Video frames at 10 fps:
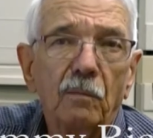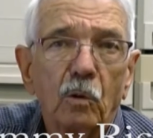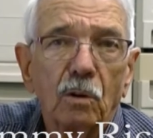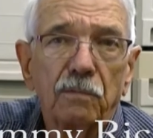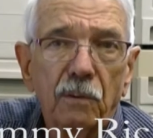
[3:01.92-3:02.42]

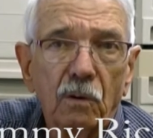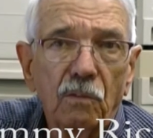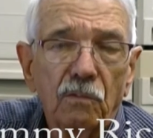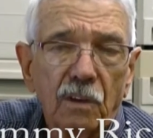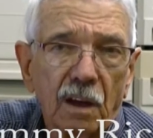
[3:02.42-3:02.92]
more
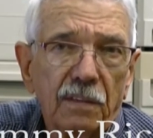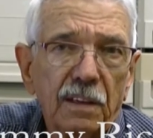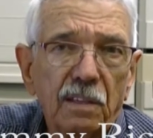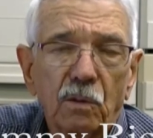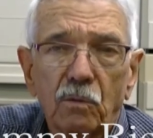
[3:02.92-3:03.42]
folks. I
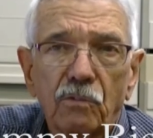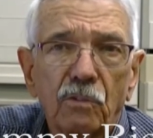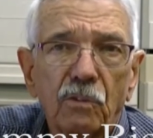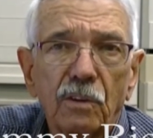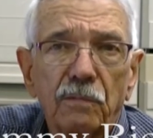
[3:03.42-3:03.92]
think there was
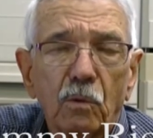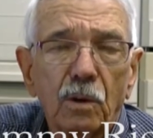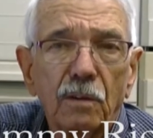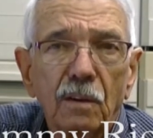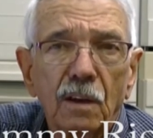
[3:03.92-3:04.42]
30,
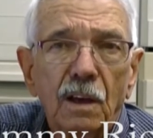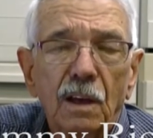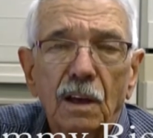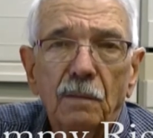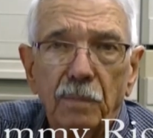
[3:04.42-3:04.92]
40
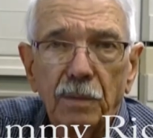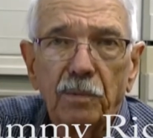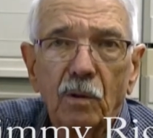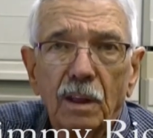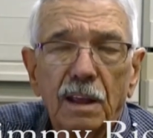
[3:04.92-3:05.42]

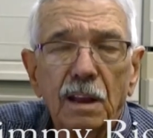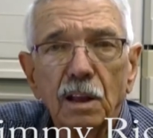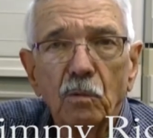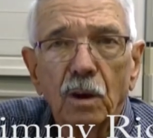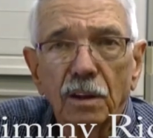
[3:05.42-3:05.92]
people at
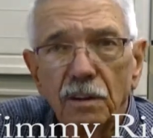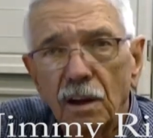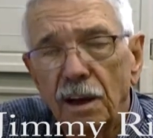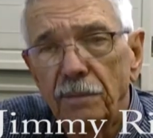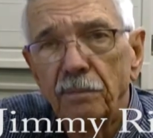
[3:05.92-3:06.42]
any one
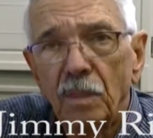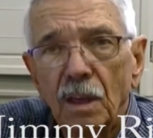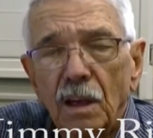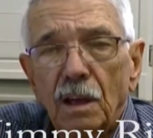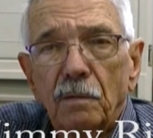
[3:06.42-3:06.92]
time,
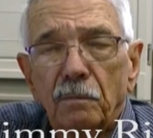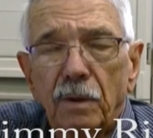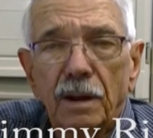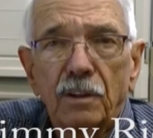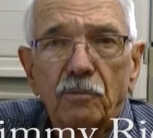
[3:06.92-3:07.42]

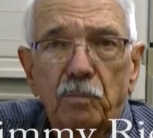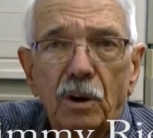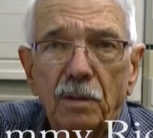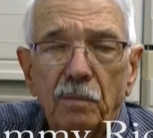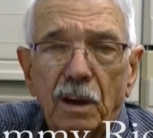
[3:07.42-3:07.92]
but it's
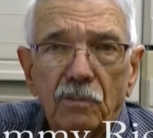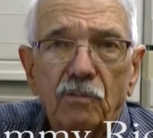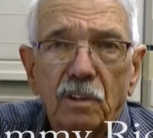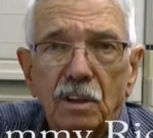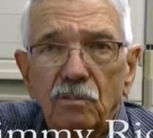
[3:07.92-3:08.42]
pretty much
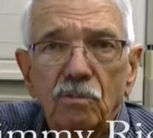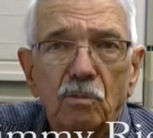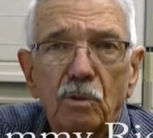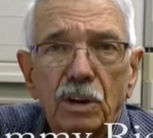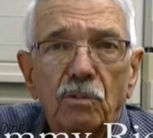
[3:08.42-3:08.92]
these
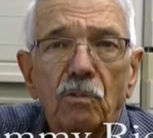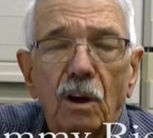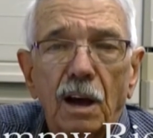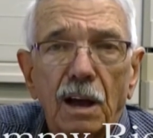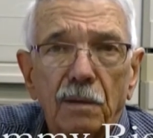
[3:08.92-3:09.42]
3
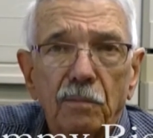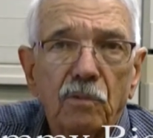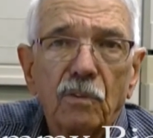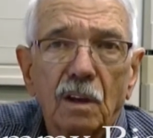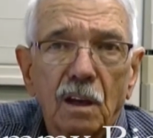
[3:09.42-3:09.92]

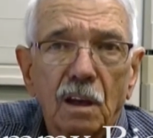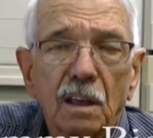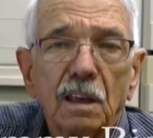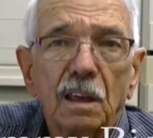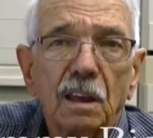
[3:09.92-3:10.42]
tribes
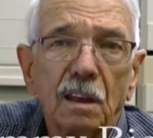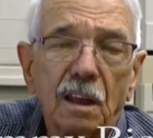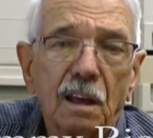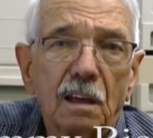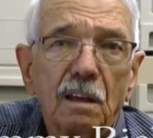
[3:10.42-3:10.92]

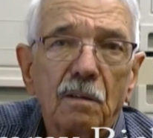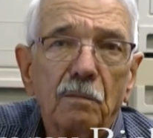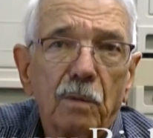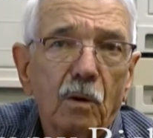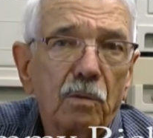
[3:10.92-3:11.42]
in
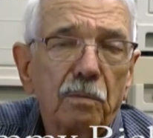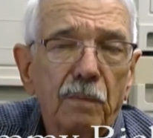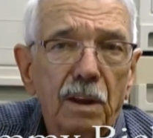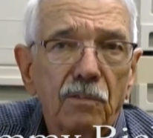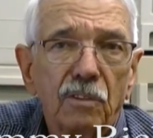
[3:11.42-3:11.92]
both
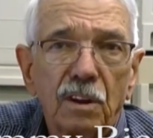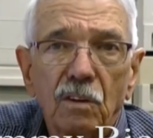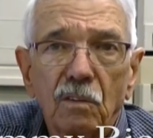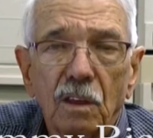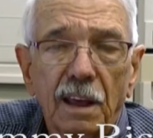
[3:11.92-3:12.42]

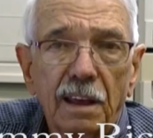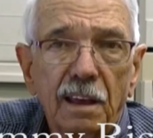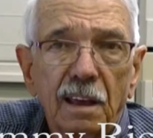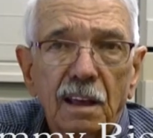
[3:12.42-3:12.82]
Mendocino Lake